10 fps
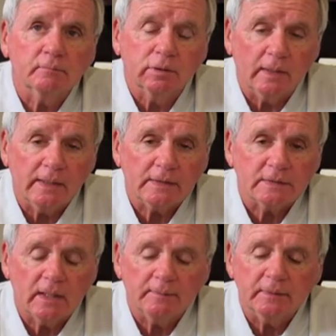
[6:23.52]
playing
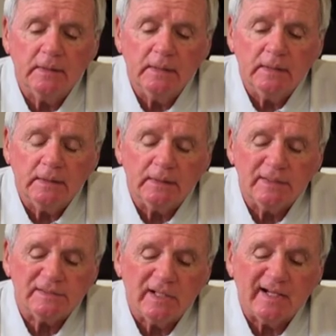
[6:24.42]
time, and
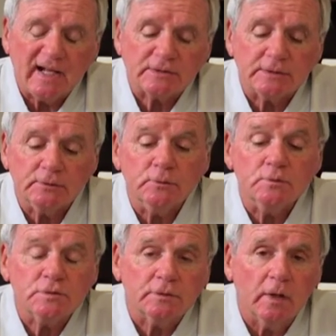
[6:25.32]
he's not actually a new
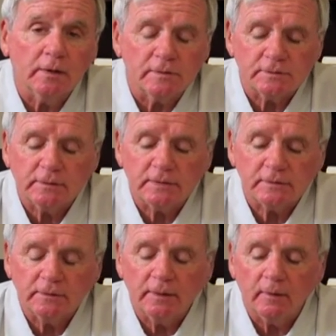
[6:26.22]
starter, so that's
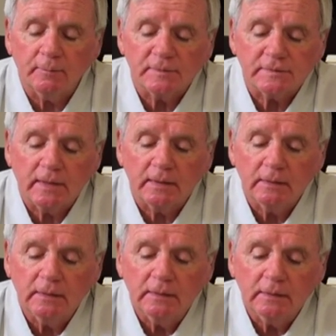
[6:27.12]
going to help us
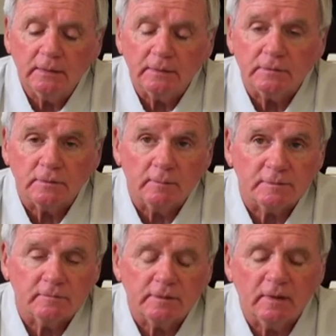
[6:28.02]
out in
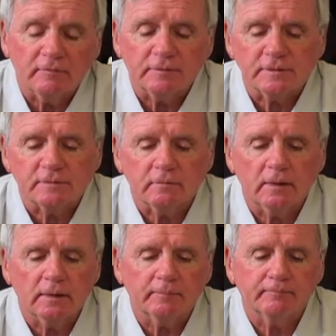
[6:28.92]
terms of the offensive
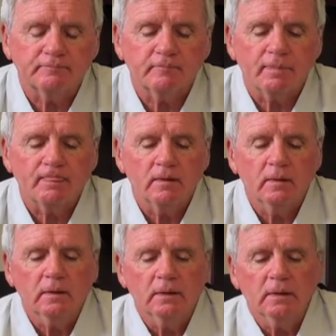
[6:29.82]
line.
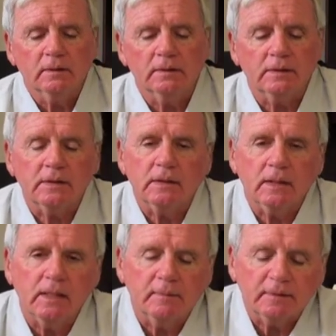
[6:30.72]
The kicking
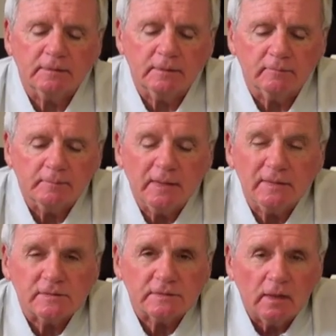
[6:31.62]
game, I think,
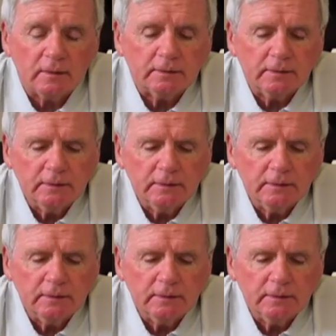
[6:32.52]
remains solid.